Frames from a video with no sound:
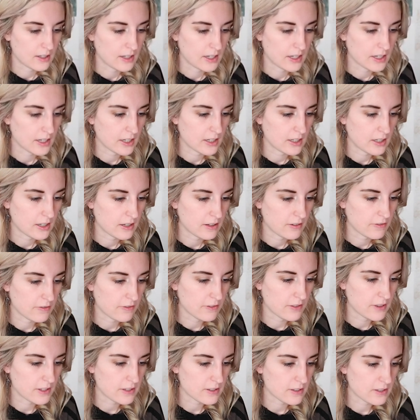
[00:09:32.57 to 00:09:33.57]
And if
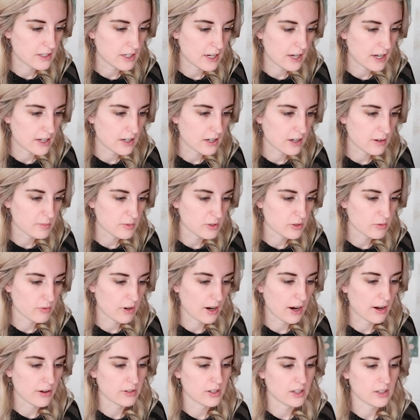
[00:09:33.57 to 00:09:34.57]
this day comes
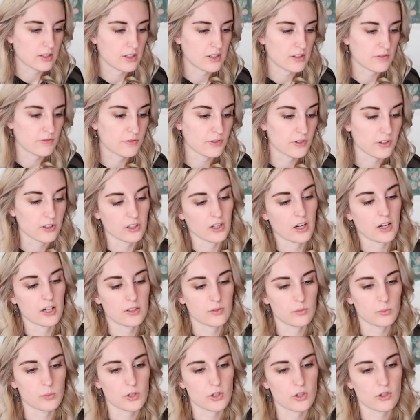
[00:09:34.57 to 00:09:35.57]
around and I've
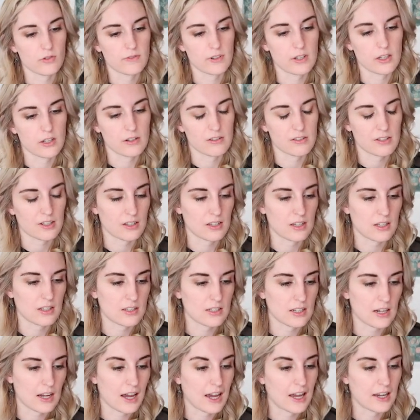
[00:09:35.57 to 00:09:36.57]
forgotten which videos I need
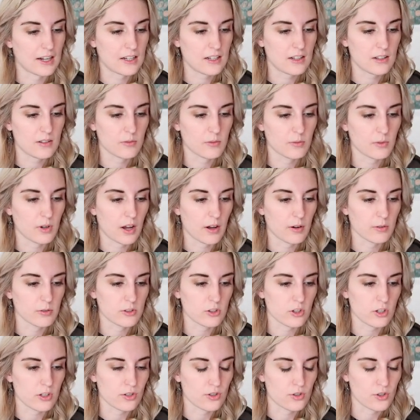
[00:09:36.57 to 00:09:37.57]
to edit, I'll
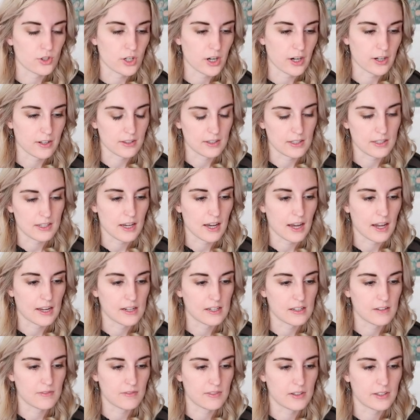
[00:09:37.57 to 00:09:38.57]
just check the
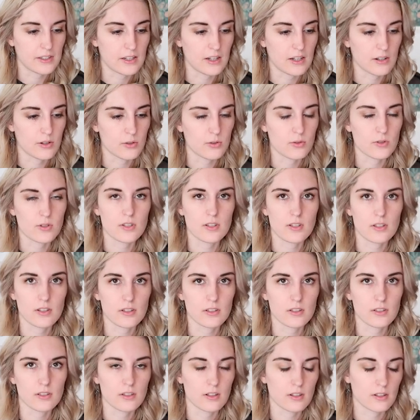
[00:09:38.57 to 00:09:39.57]
edit videos
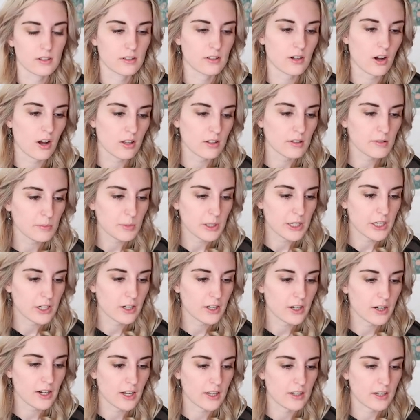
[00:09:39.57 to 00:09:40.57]
column
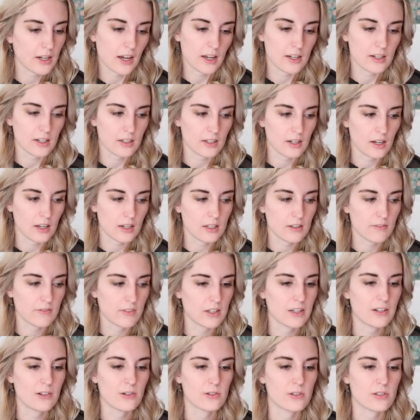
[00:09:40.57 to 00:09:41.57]
here and edit any
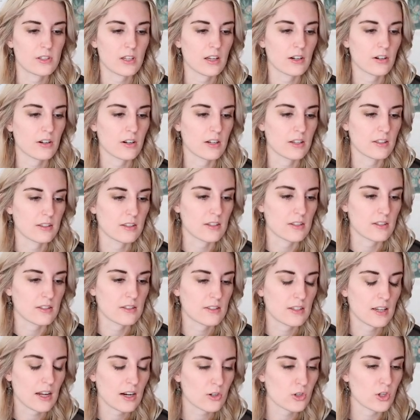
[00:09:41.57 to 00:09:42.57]
videos that are in this
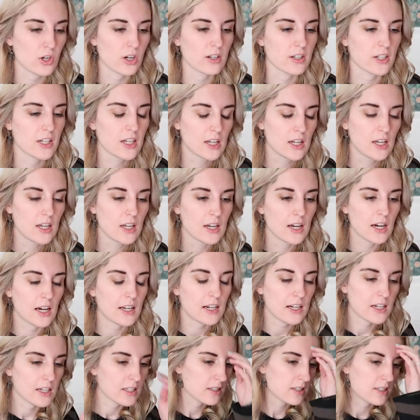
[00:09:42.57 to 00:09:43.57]
section. And
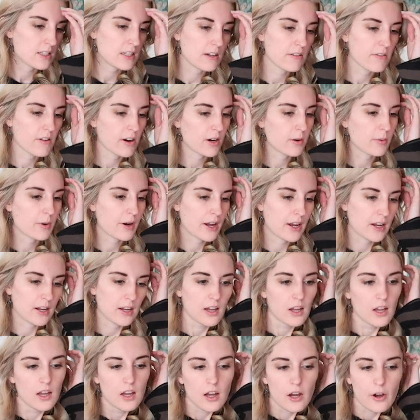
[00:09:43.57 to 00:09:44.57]
I can see right
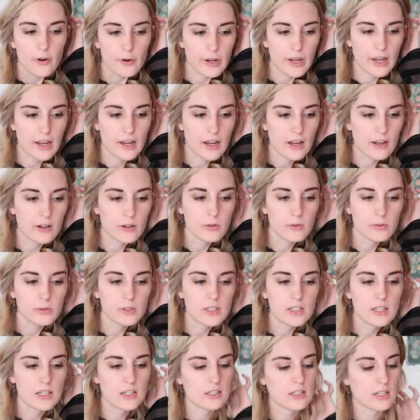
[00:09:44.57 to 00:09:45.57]
away, okay, I
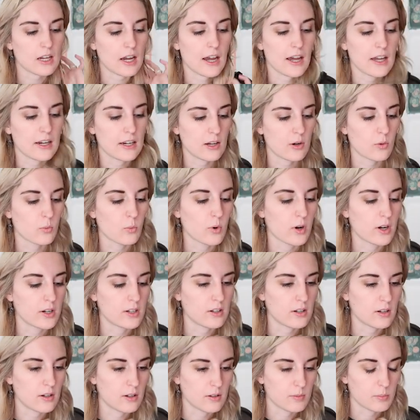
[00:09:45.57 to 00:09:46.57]
only need to edit
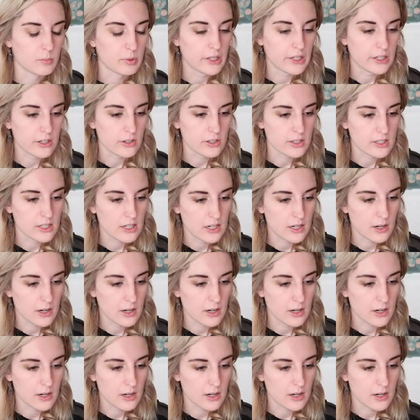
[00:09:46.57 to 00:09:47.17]
one planner